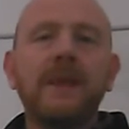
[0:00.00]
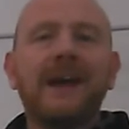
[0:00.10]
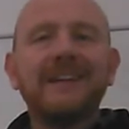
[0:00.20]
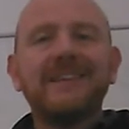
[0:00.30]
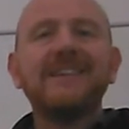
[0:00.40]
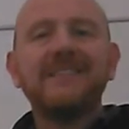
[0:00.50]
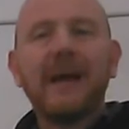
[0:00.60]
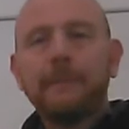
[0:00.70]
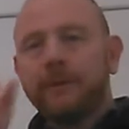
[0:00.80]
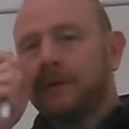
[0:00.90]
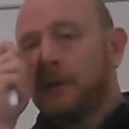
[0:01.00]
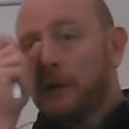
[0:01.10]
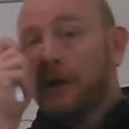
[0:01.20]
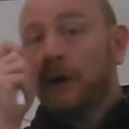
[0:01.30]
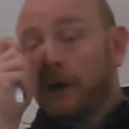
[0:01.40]
and it tends to happen
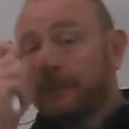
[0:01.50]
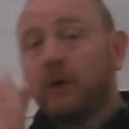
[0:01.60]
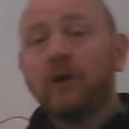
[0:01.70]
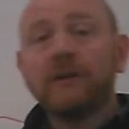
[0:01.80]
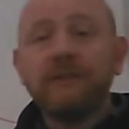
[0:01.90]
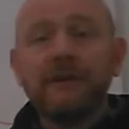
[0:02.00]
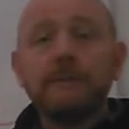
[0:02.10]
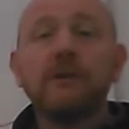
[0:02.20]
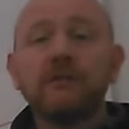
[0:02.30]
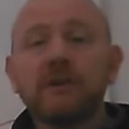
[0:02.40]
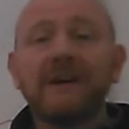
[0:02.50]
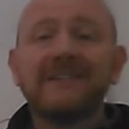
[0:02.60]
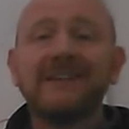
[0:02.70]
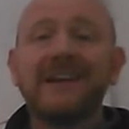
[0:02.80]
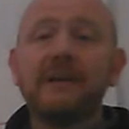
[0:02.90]
on a very
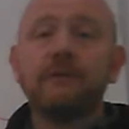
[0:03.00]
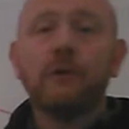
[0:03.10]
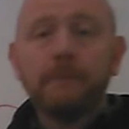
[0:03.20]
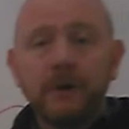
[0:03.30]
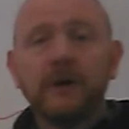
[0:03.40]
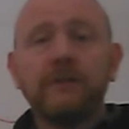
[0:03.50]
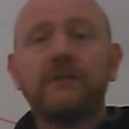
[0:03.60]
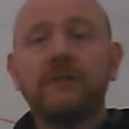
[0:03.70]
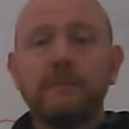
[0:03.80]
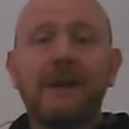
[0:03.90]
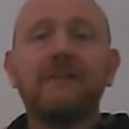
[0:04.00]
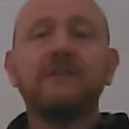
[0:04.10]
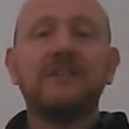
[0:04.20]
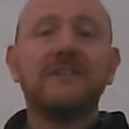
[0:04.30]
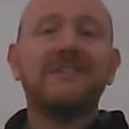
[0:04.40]
bureaucratic level: births,
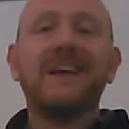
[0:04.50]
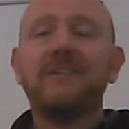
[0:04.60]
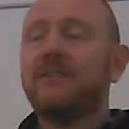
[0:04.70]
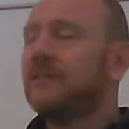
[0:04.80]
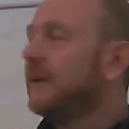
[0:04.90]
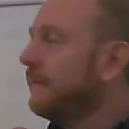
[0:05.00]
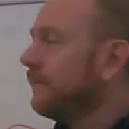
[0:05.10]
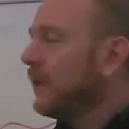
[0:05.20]
marriages, deaths.